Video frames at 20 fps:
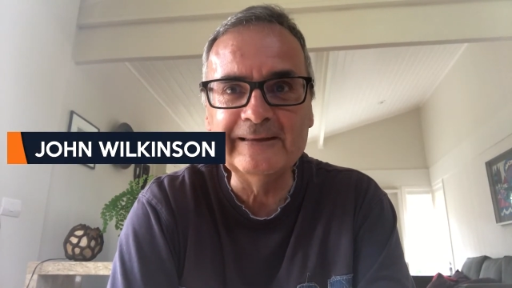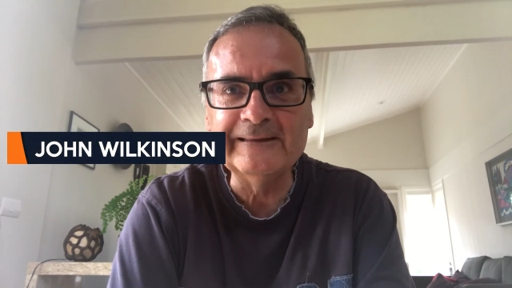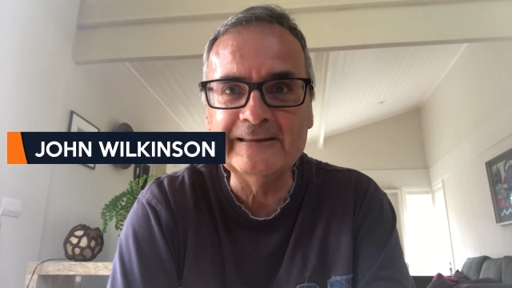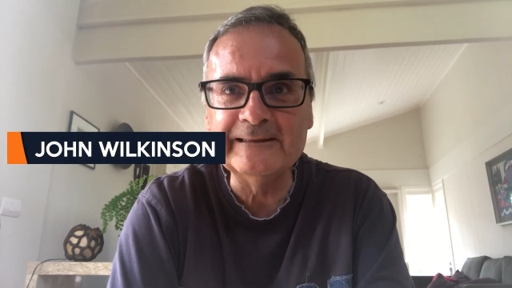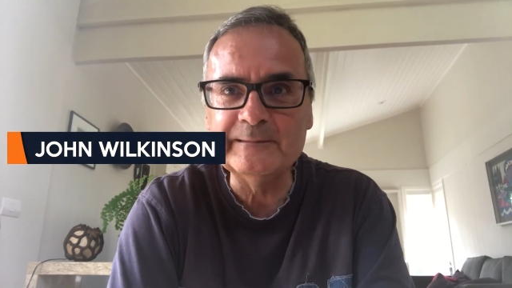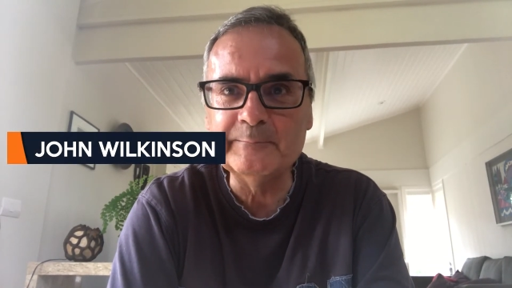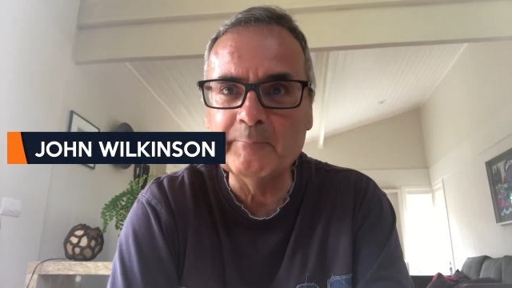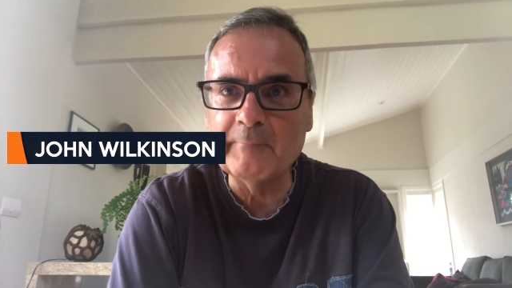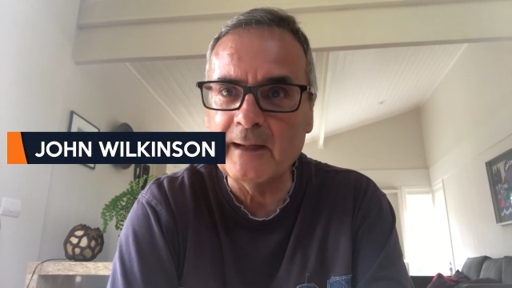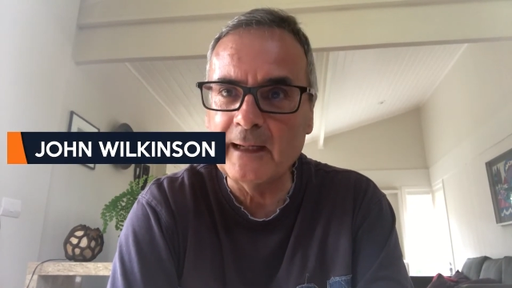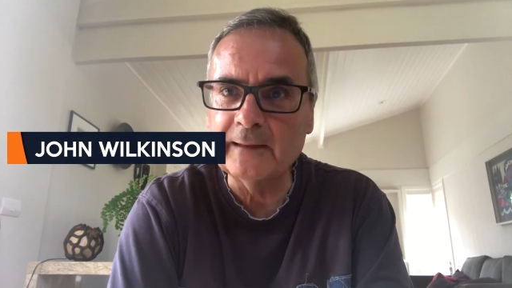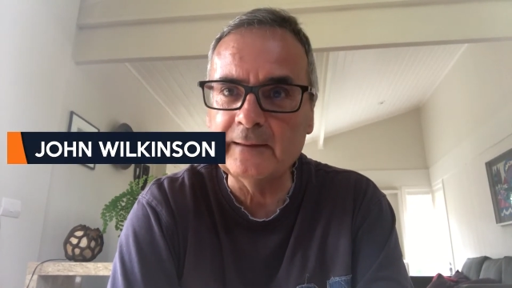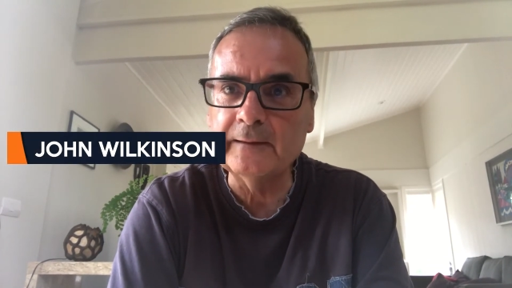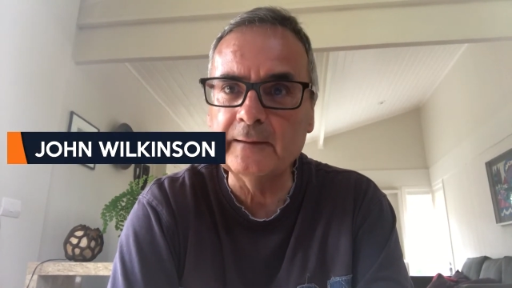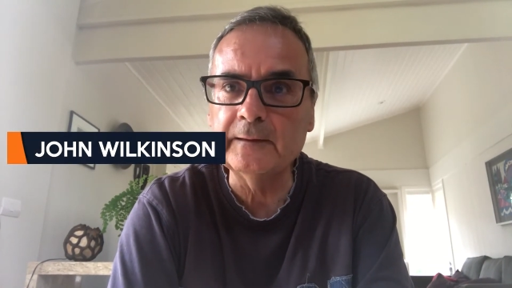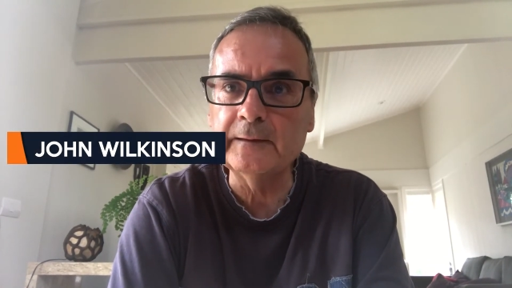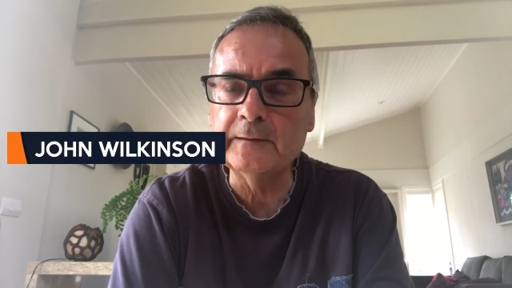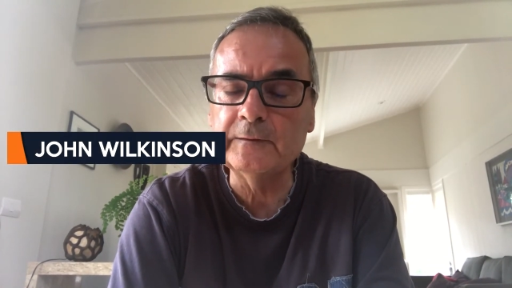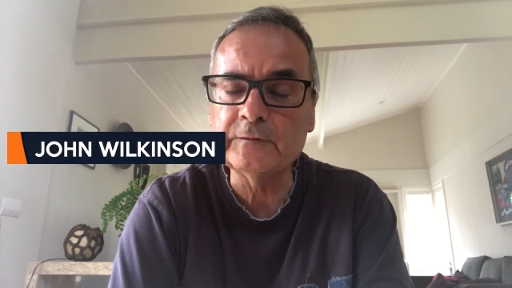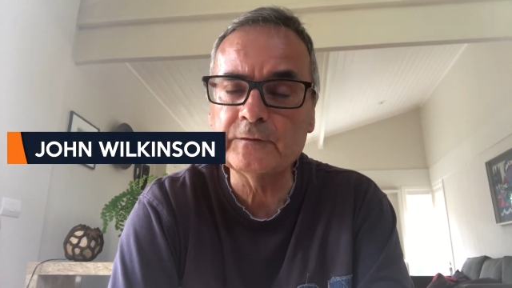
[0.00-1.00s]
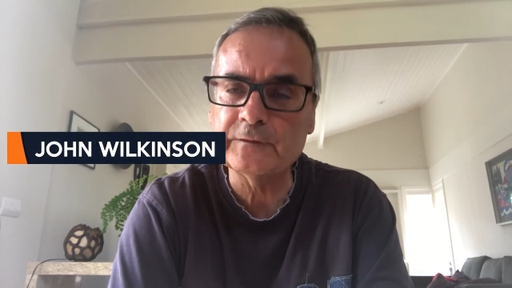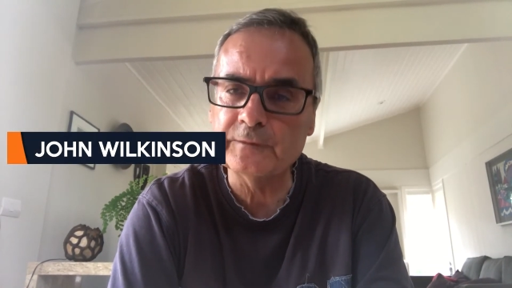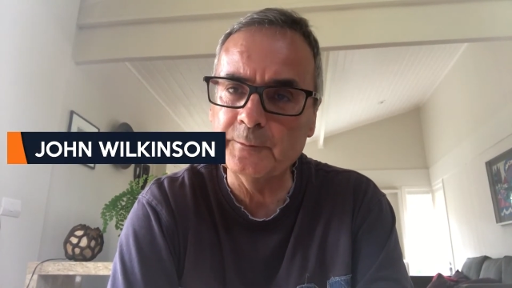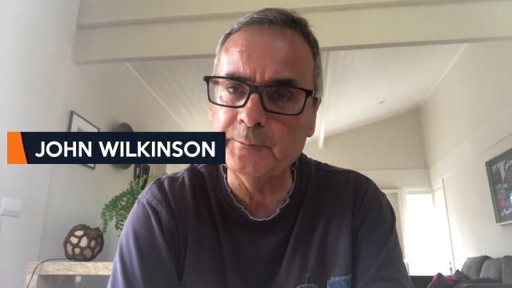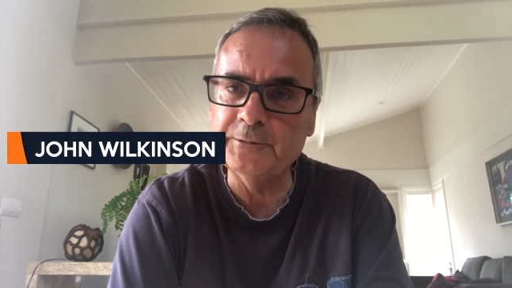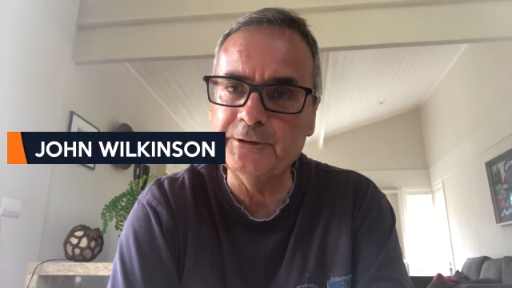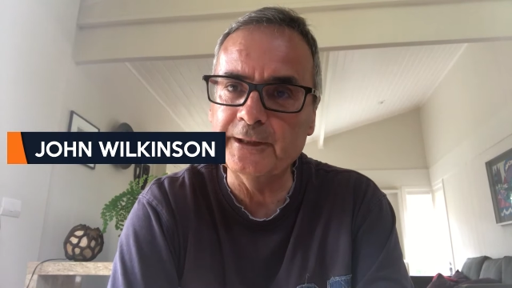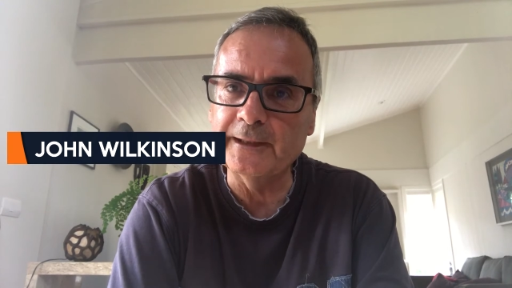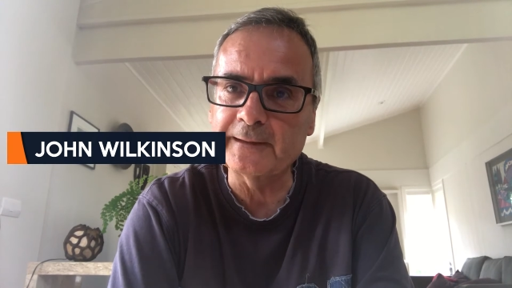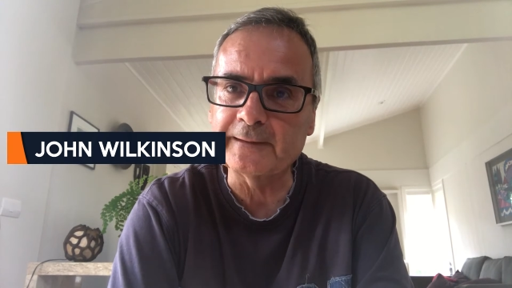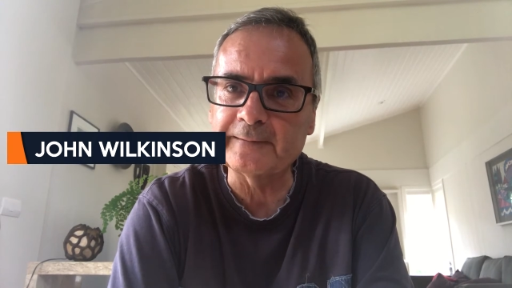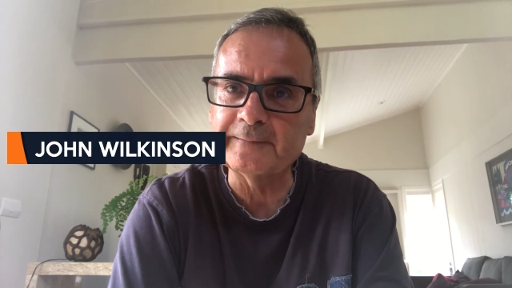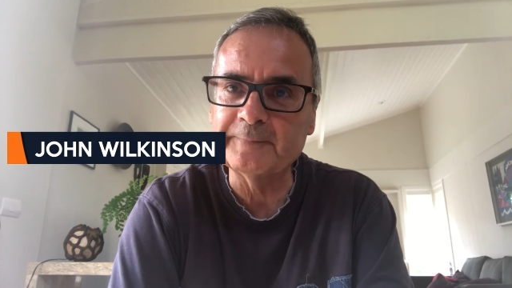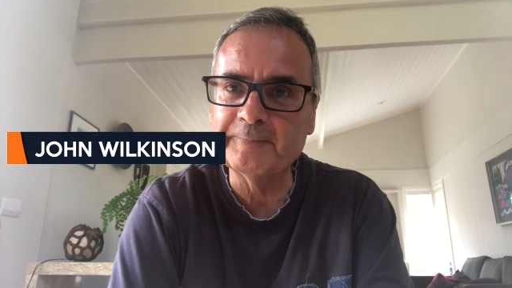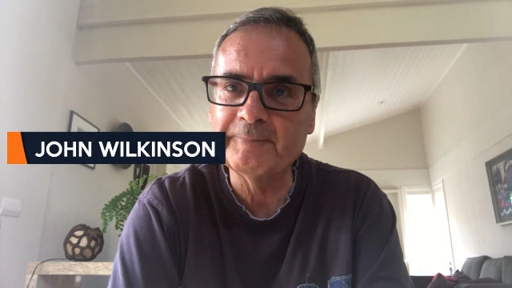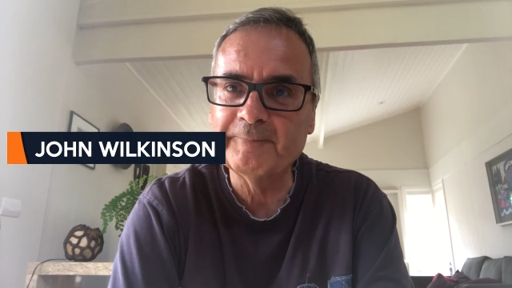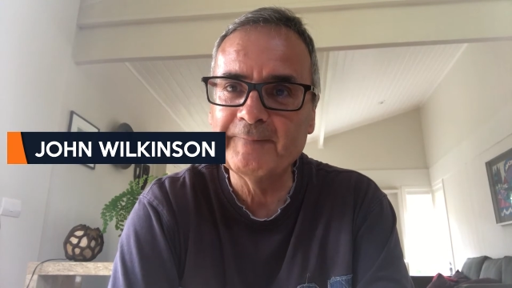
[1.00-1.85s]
demanding subject.